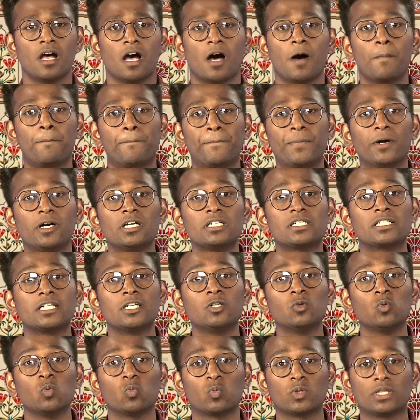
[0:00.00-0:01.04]
A
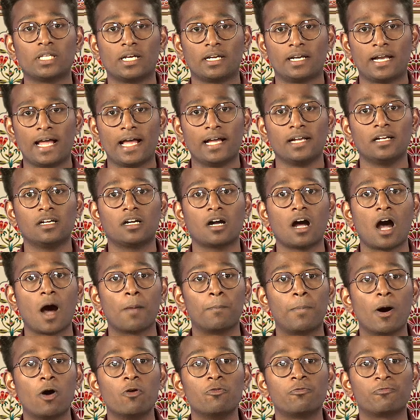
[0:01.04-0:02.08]
person with a rank
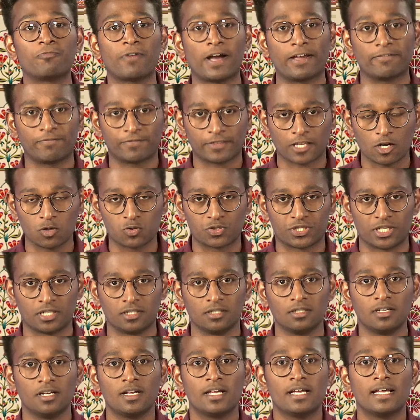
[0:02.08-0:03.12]
above 5,000
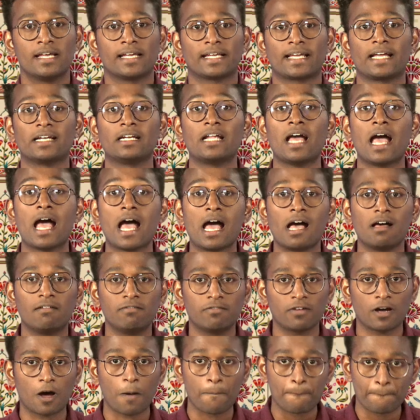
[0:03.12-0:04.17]
can have
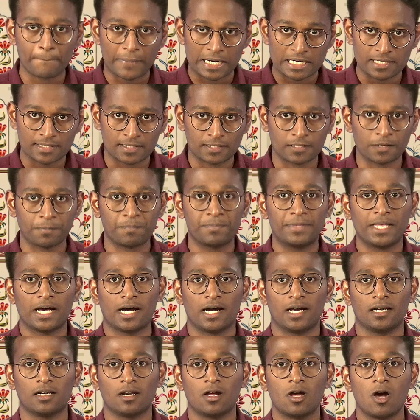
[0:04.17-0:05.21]
a
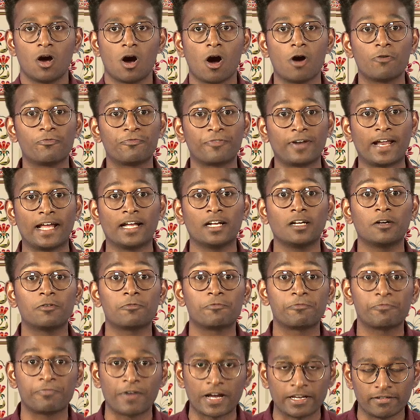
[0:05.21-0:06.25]
Mansabdar of rank
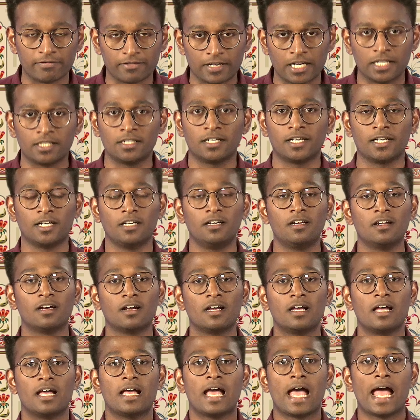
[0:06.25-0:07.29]
500,
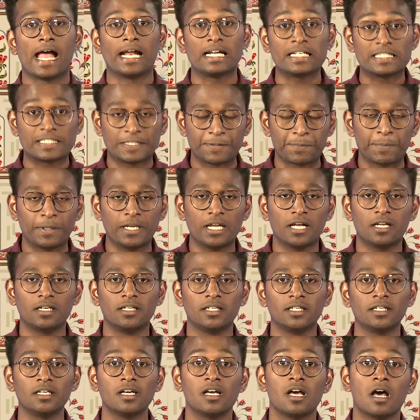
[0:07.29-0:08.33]
and
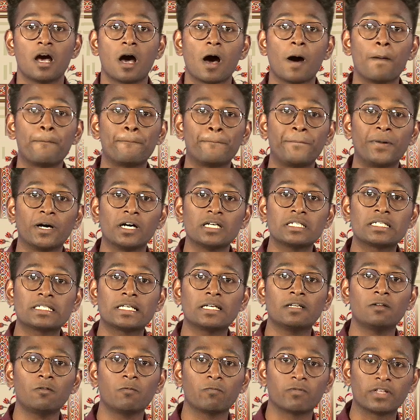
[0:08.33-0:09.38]
similarly, a
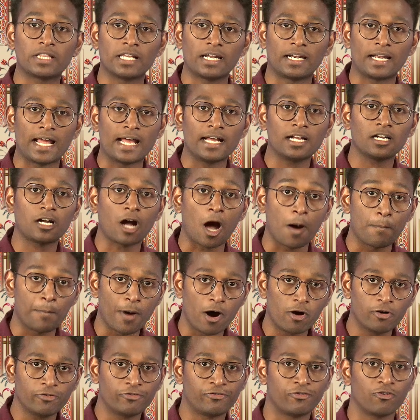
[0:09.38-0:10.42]
person with a rank
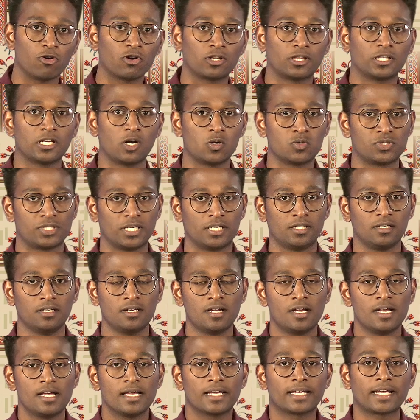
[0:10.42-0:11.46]
above 4,000
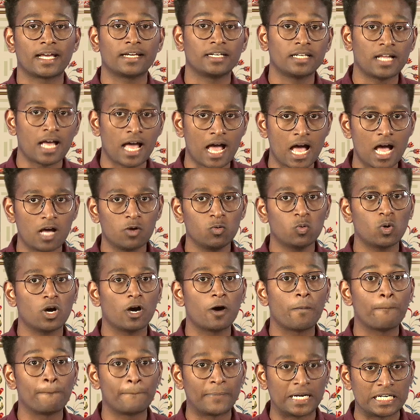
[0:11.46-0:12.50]
can have a
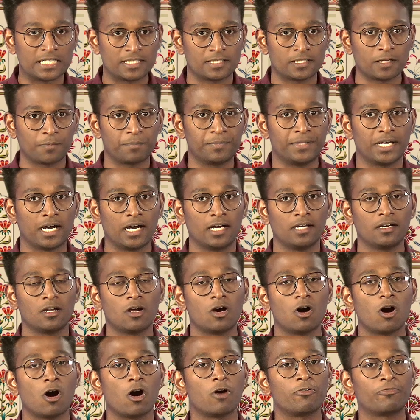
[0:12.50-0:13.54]
Mansabdar
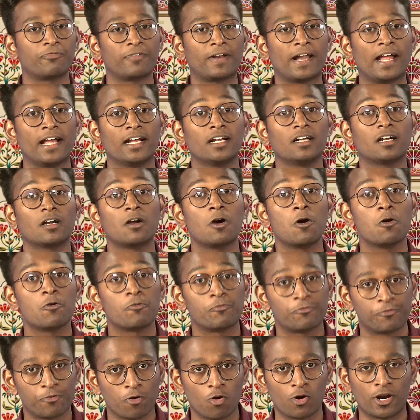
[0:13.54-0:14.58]
of rank
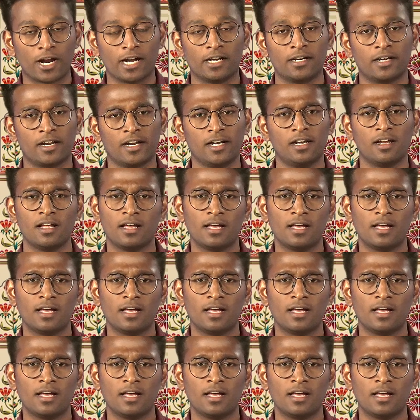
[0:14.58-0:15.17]
400,